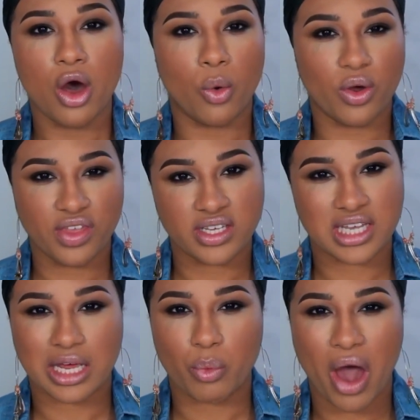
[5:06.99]
With the
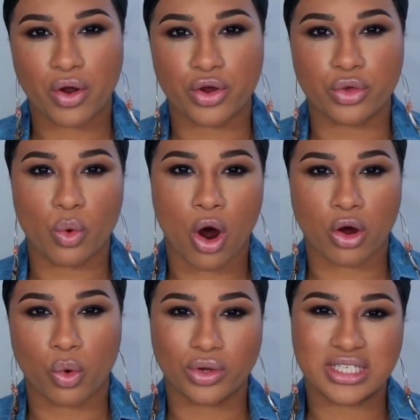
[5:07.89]
setting powder, you
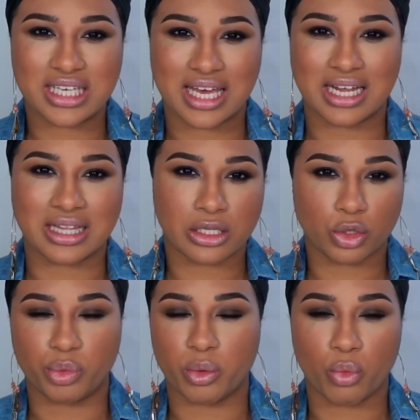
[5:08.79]
are going to get a
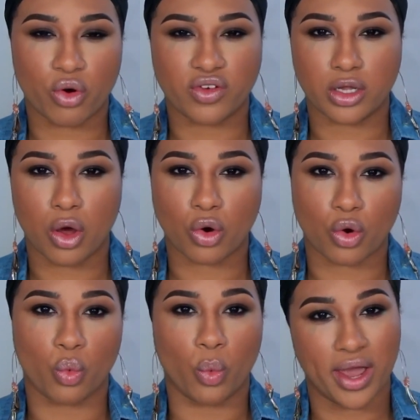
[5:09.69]
little bit more of a
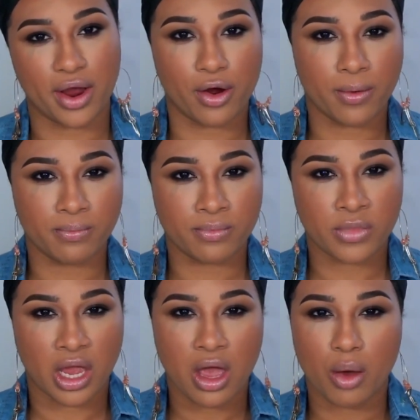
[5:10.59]
longer wear.
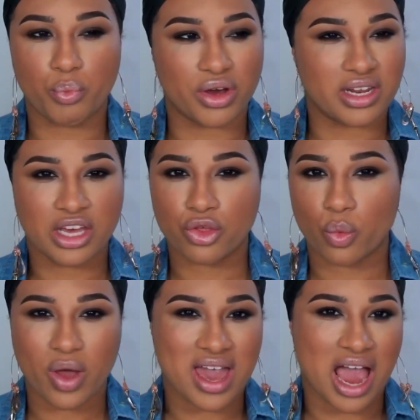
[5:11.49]
But either
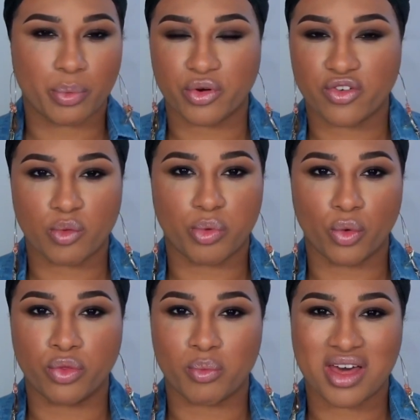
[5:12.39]
way, I prefer
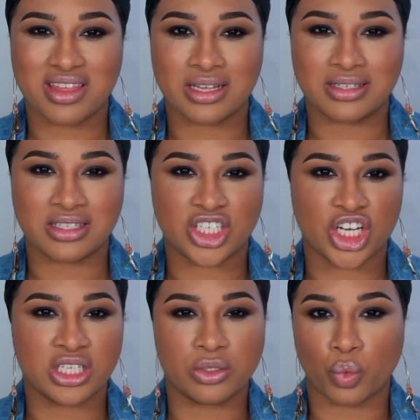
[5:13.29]
both methods. It's
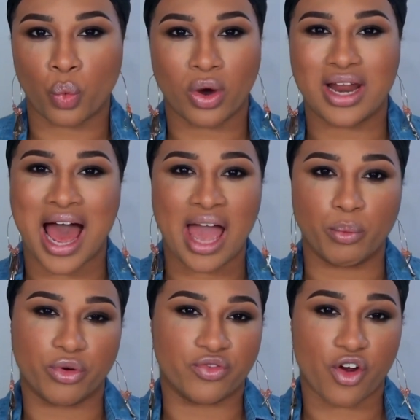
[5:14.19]
just what
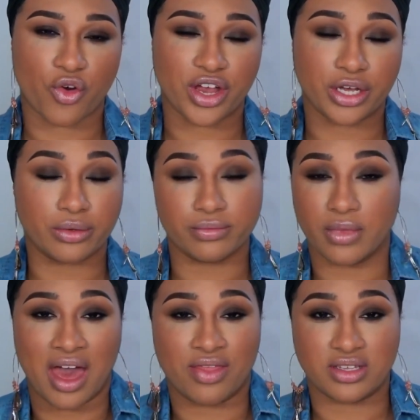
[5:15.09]
I'm preferring
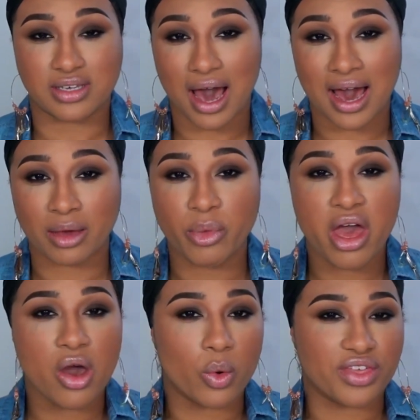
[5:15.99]
at the time.
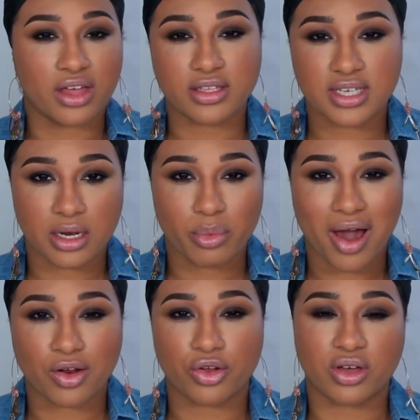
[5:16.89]
Without the setting
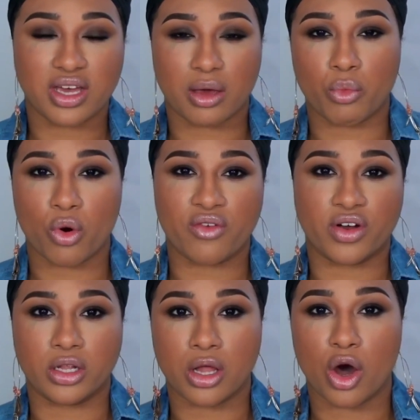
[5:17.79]
powder, you're going to get more of
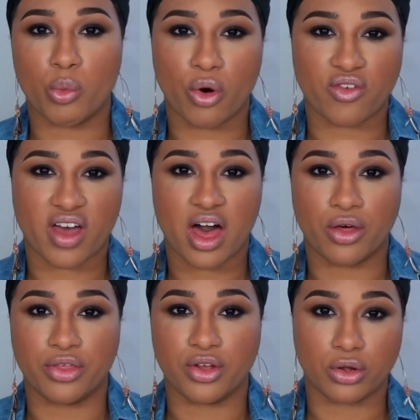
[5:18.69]
a glow, more of a
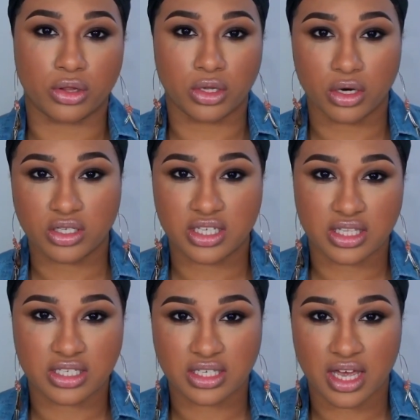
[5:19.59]
healthier look to
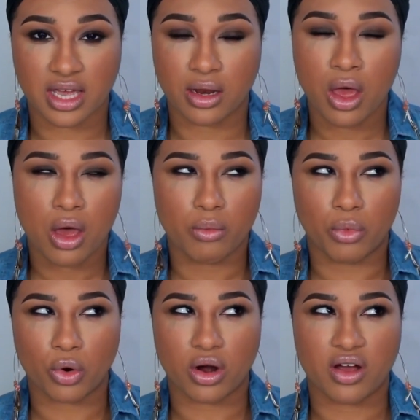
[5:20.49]
the skin,
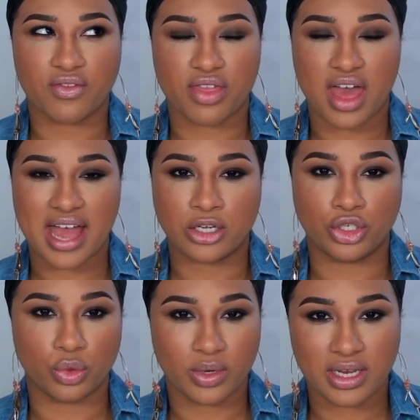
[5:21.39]
more of that
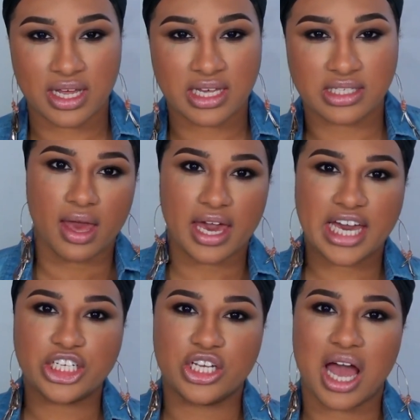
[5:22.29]
dewiness.
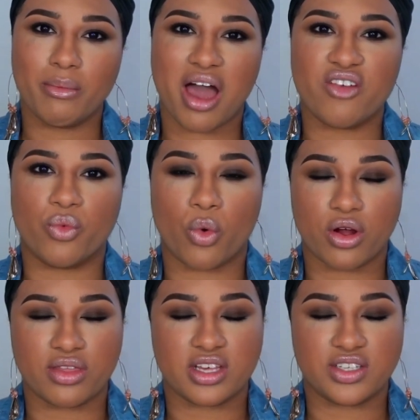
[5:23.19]
Each time I've
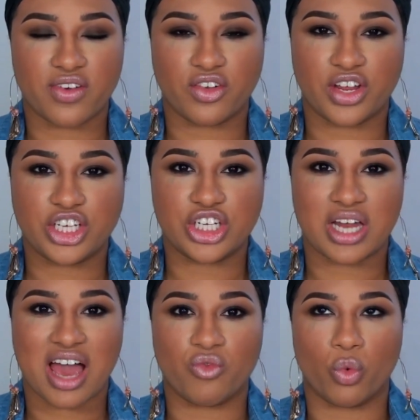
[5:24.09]
worn this
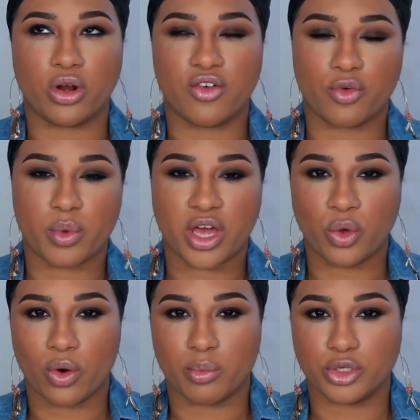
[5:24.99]
foundation, I've worn it from
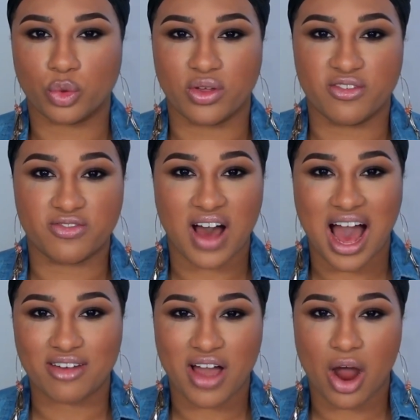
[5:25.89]
anywhere between
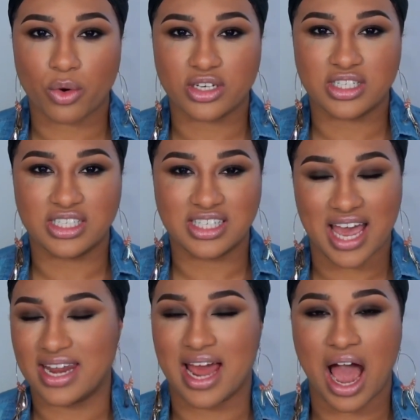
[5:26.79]
5 hours to
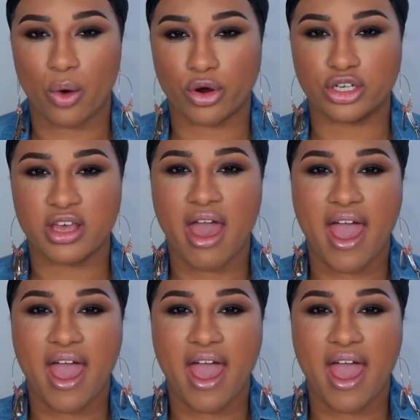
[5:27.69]
10 hours.